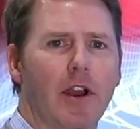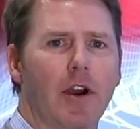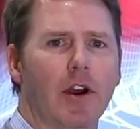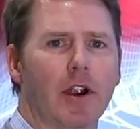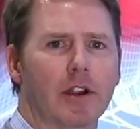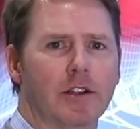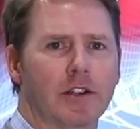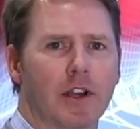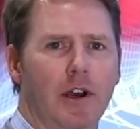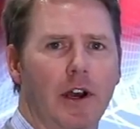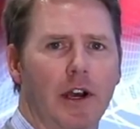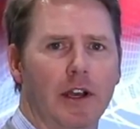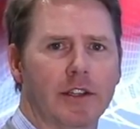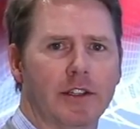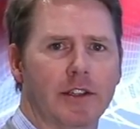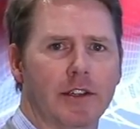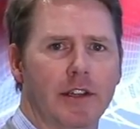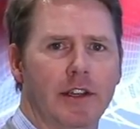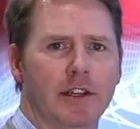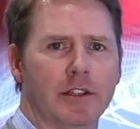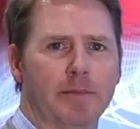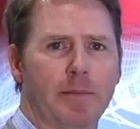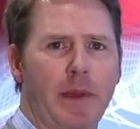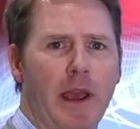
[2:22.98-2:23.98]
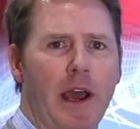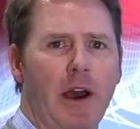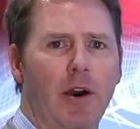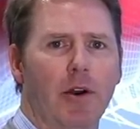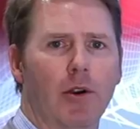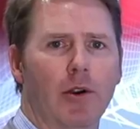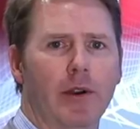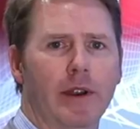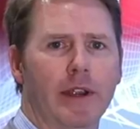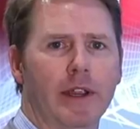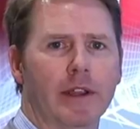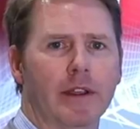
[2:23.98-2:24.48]
RTOS is
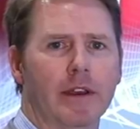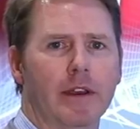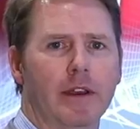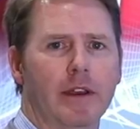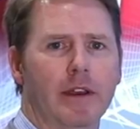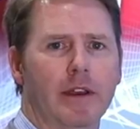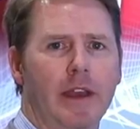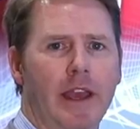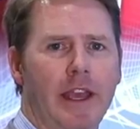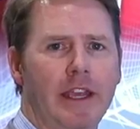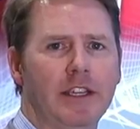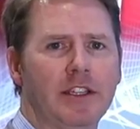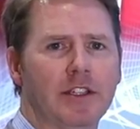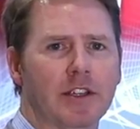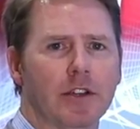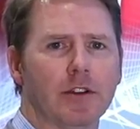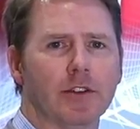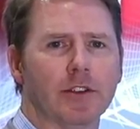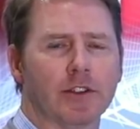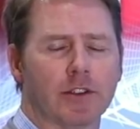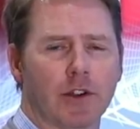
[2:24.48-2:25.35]
powering ASIL